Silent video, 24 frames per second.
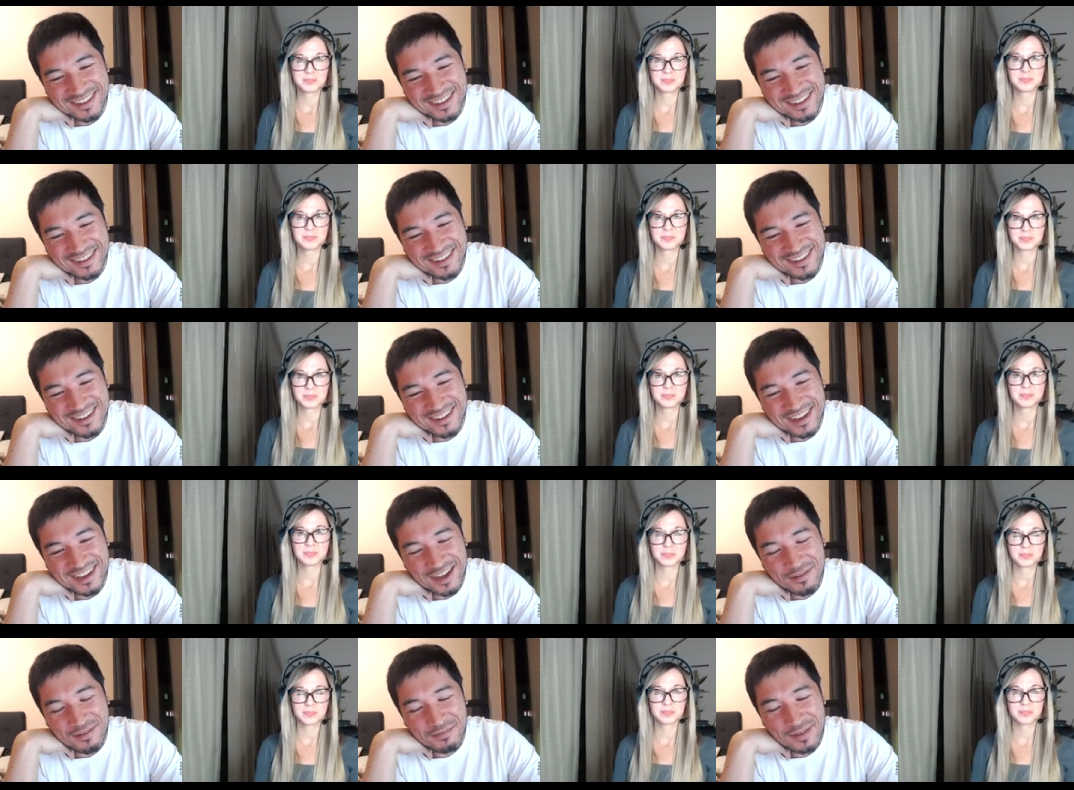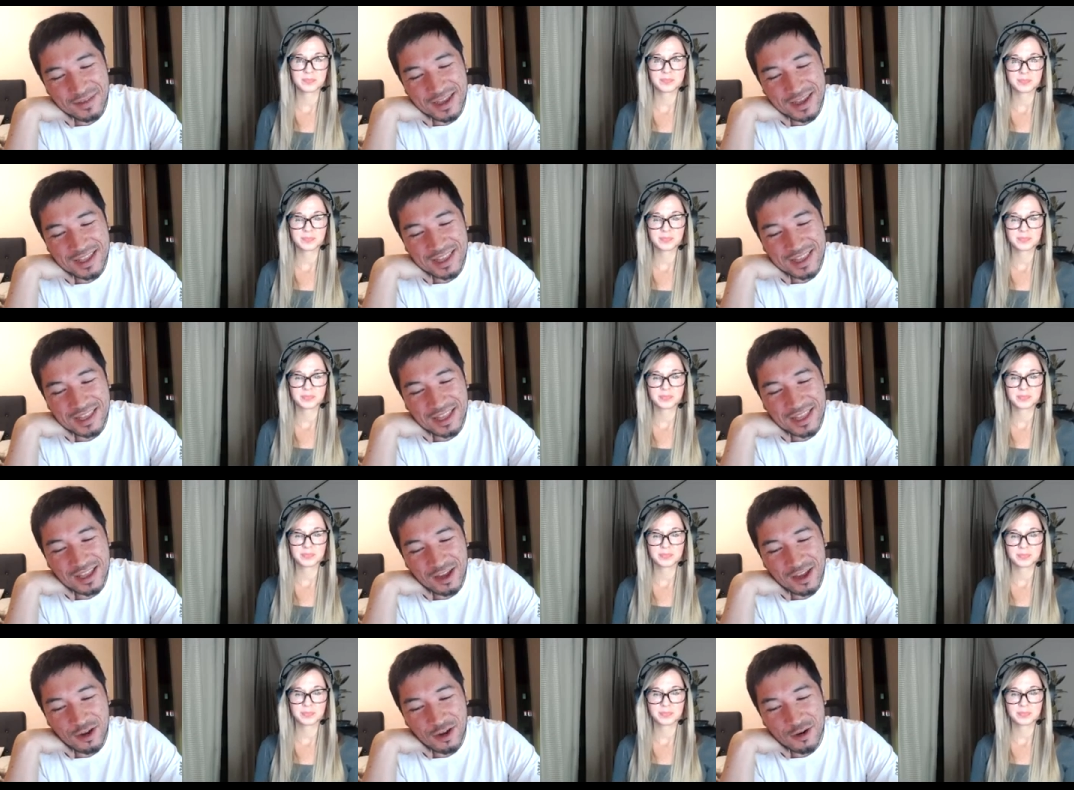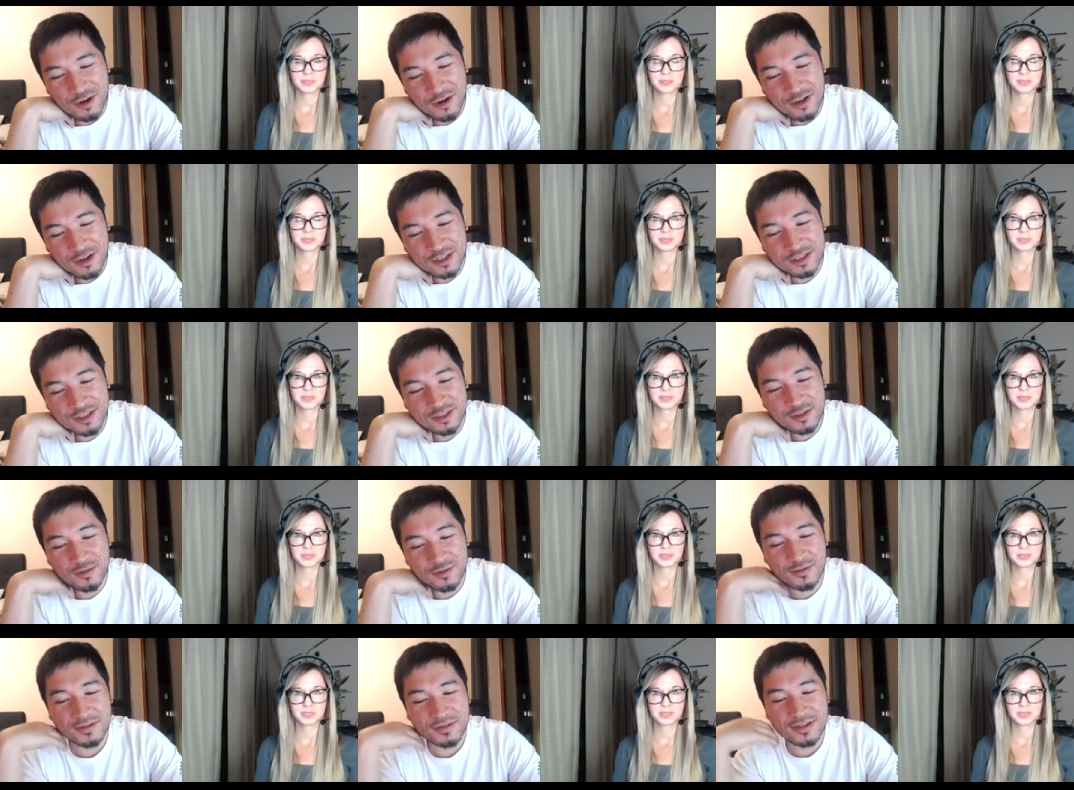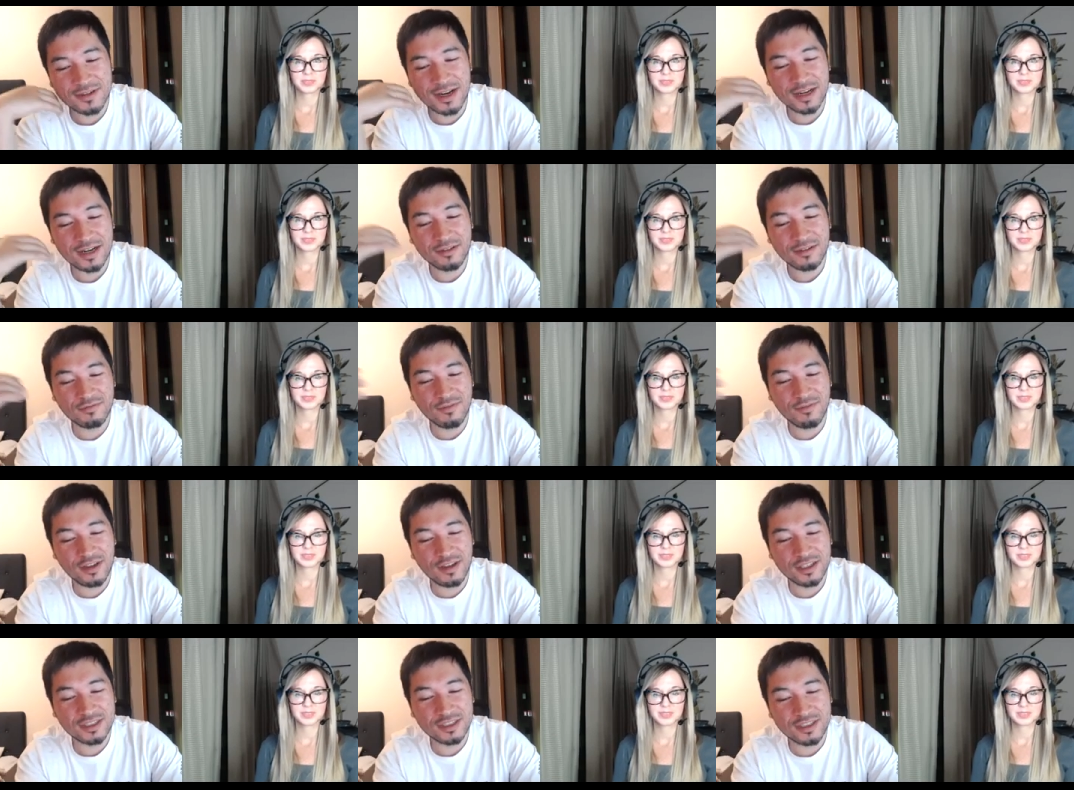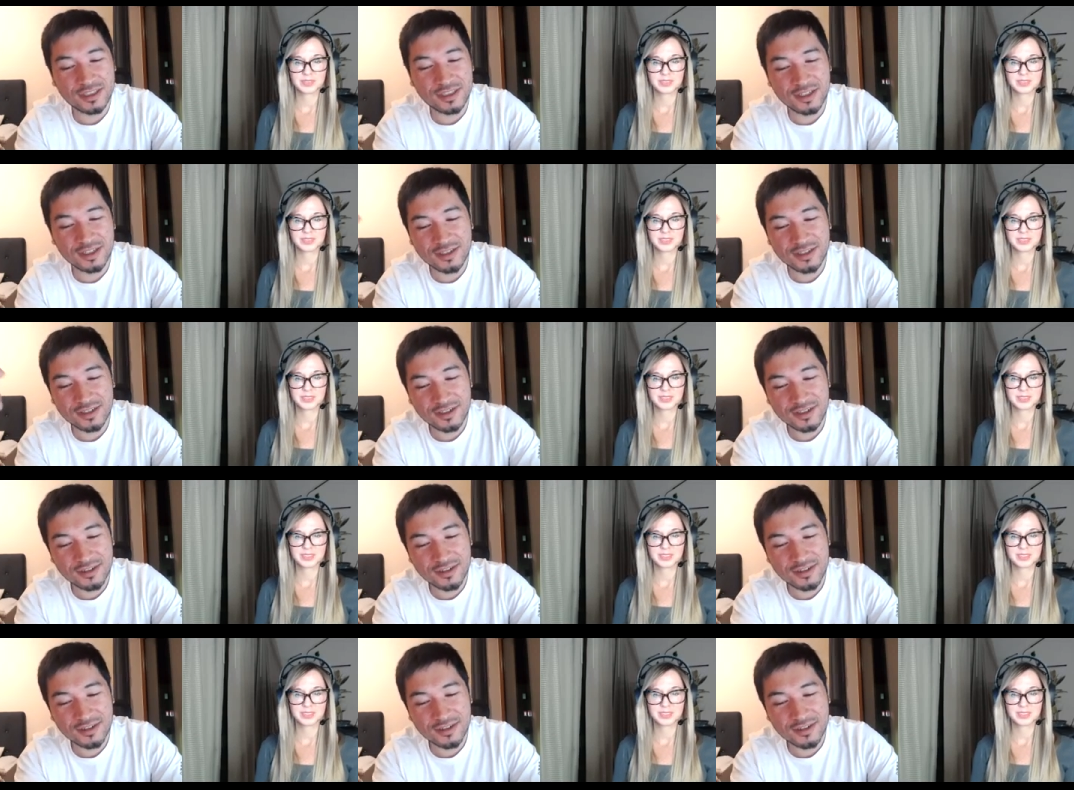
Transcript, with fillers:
Speaker 1: You can make the horse to run faster.